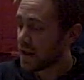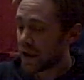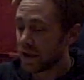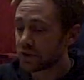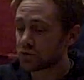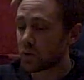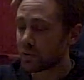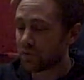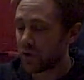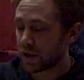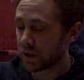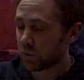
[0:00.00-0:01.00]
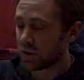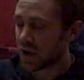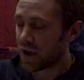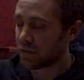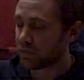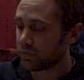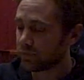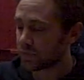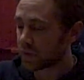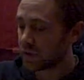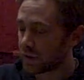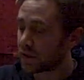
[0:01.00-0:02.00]
Each drop of honey we have
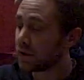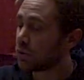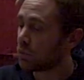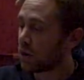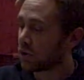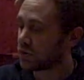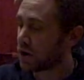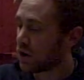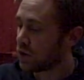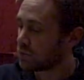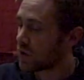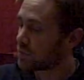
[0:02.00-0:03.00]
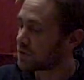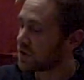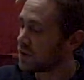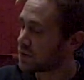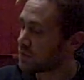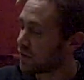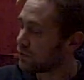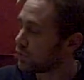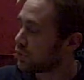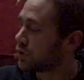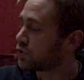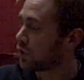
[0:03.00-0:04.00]
in the little pots at home represents about
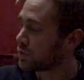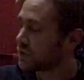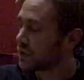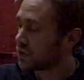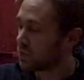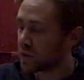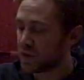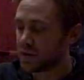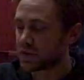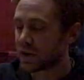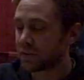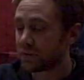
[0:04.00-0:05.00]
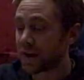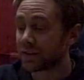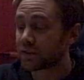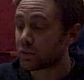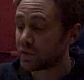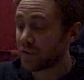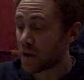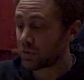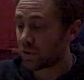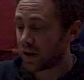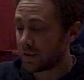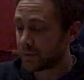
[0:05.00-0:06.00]
40 drops that the bees have had to
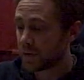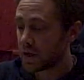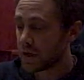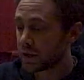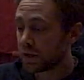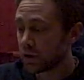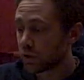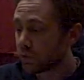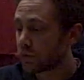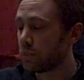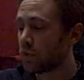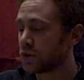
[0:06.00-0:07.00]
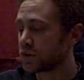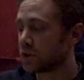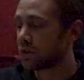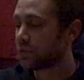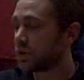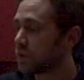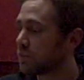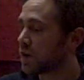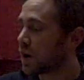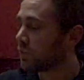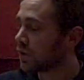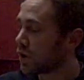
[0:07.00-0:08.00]
evaporate nearly all of the moisture for it to
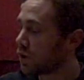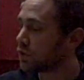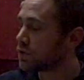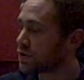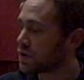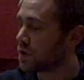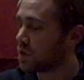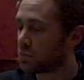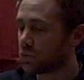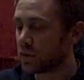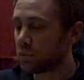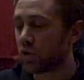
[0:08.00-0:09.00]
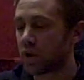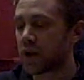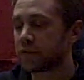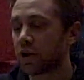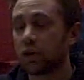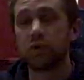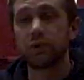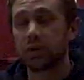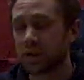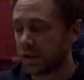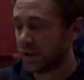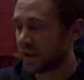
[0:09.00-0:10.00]
become the golden syrup we put on our toast
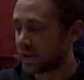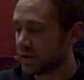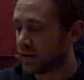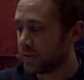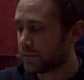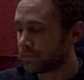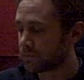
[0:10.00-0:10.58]
and in our tea.